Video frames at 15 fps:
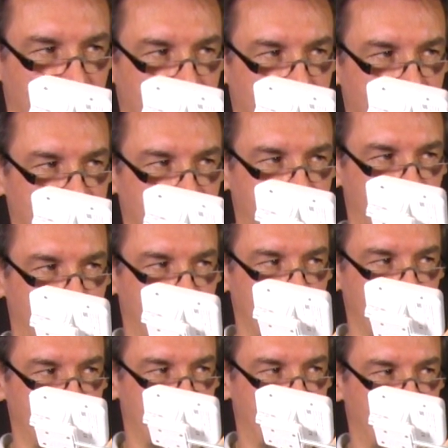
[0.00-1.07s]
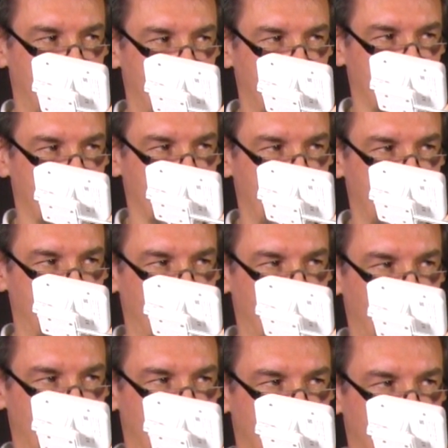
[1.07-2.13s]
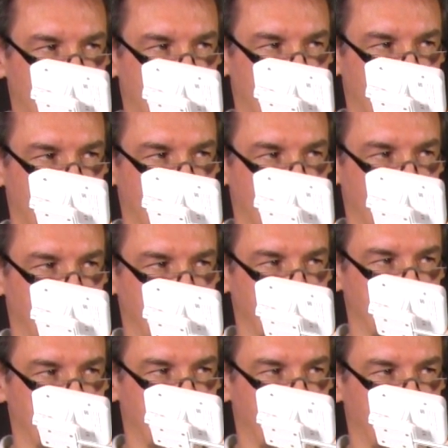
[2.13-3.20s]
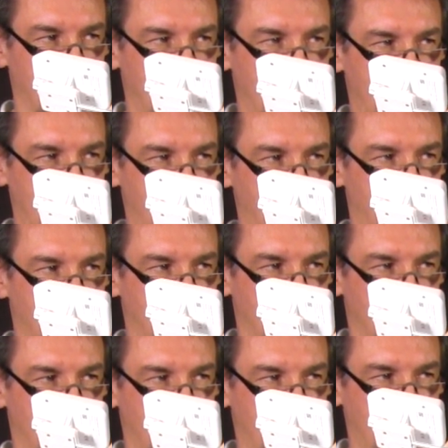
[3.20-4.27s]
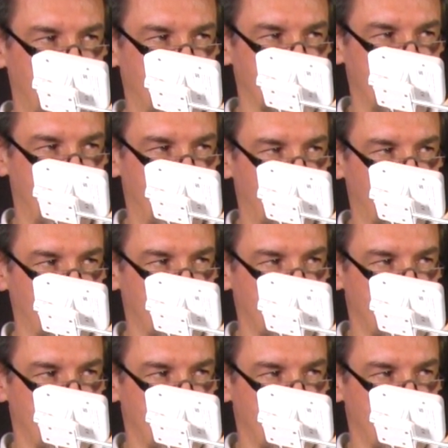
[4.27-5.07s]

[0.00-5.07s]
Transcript: the lever here and the camera goes up and down,